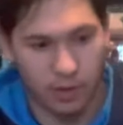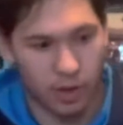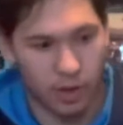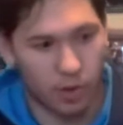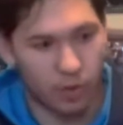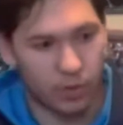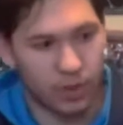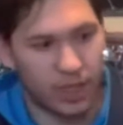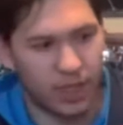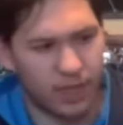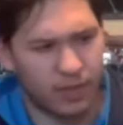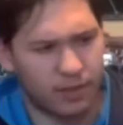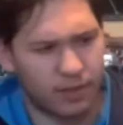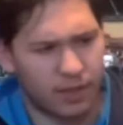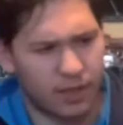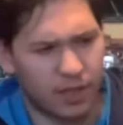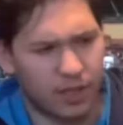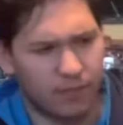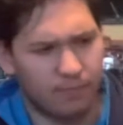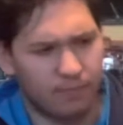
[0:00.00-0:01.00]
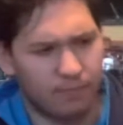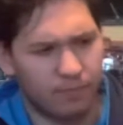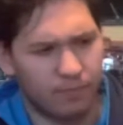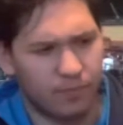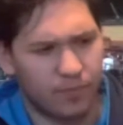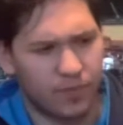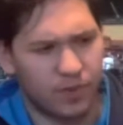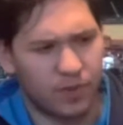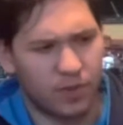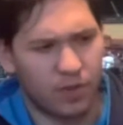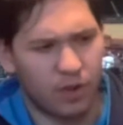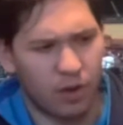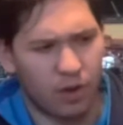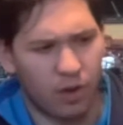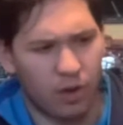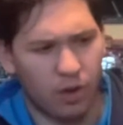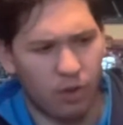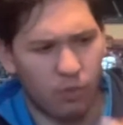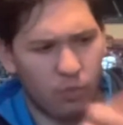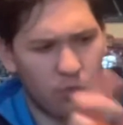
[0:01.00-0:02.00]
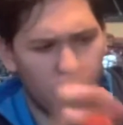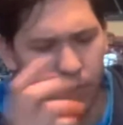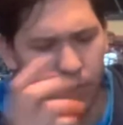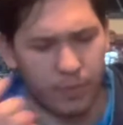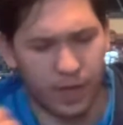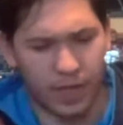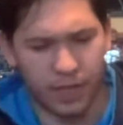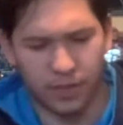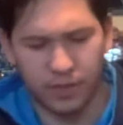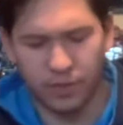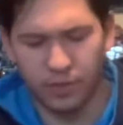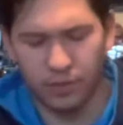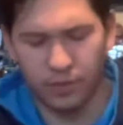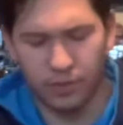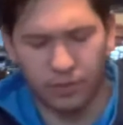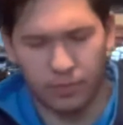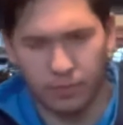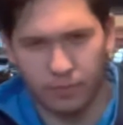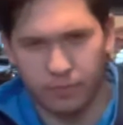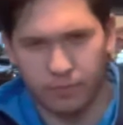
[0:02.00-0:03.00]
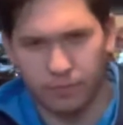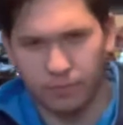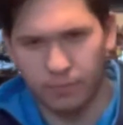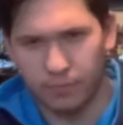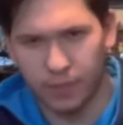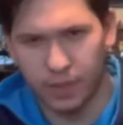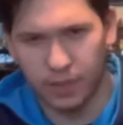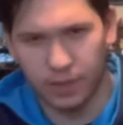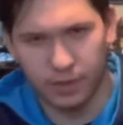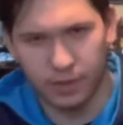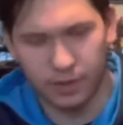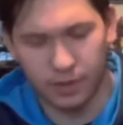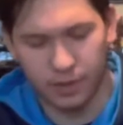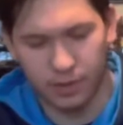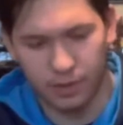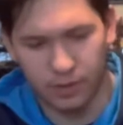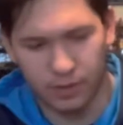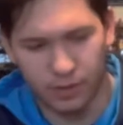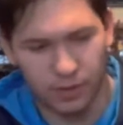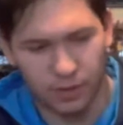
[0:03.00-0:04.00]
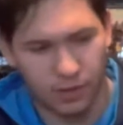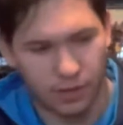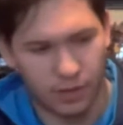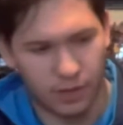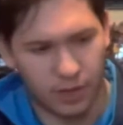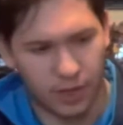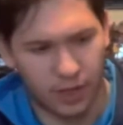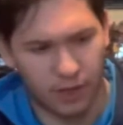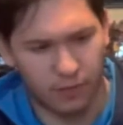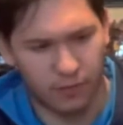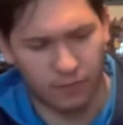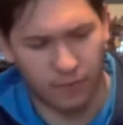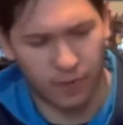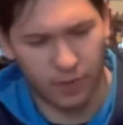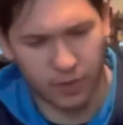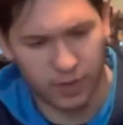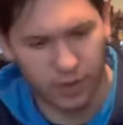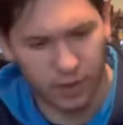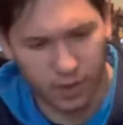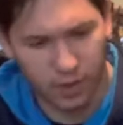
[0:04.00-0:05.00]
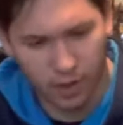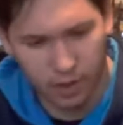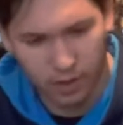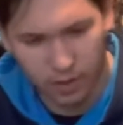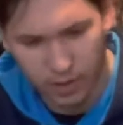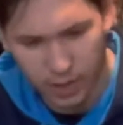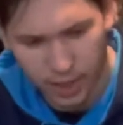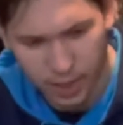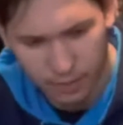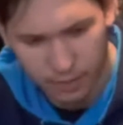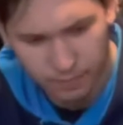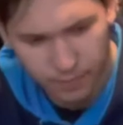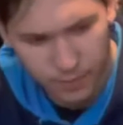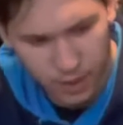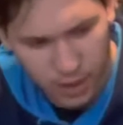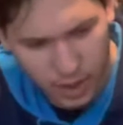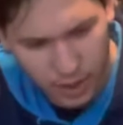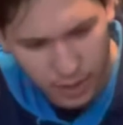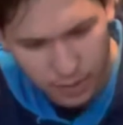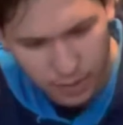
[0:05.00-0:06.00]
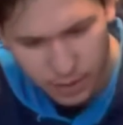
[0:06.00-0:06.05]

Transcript: Oh, and these uh, tall one by two pieces that are very tall. Right.